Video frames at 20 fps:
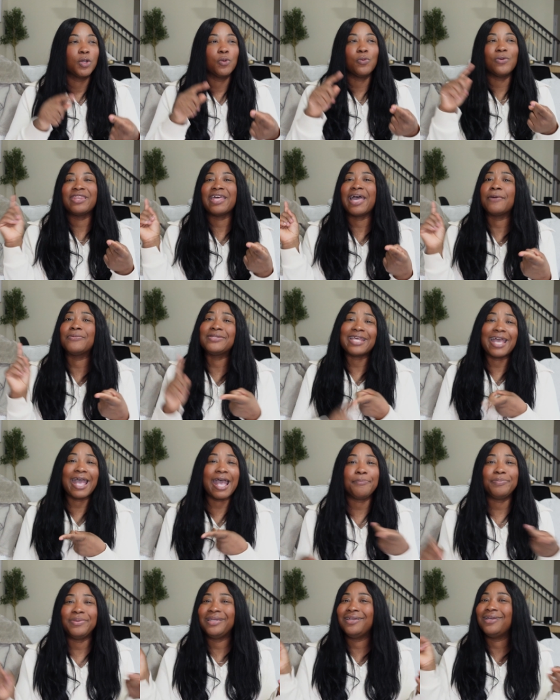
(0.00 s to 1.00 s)
whether I was
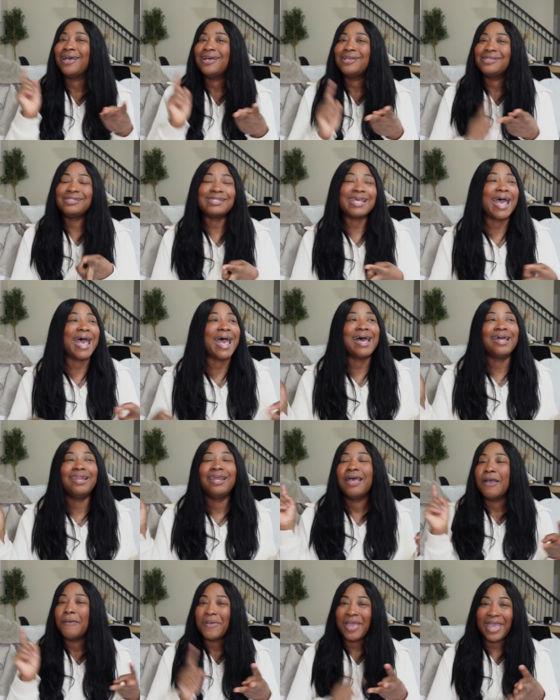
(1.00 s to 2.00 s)
happy, sad,
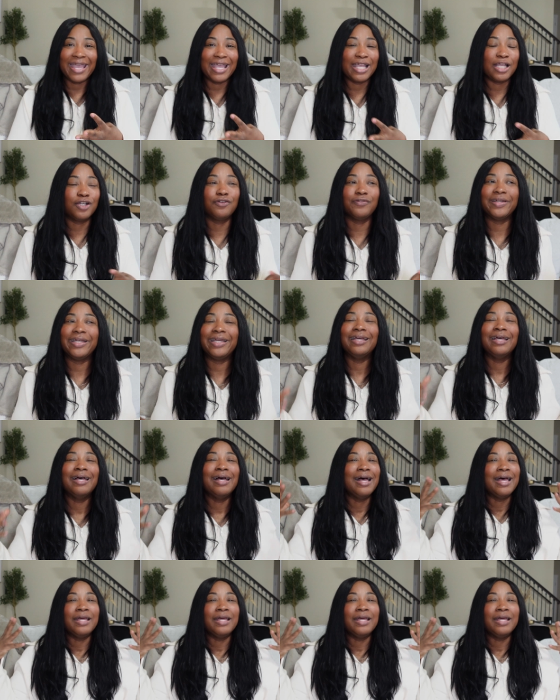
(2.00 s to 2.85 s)
angry,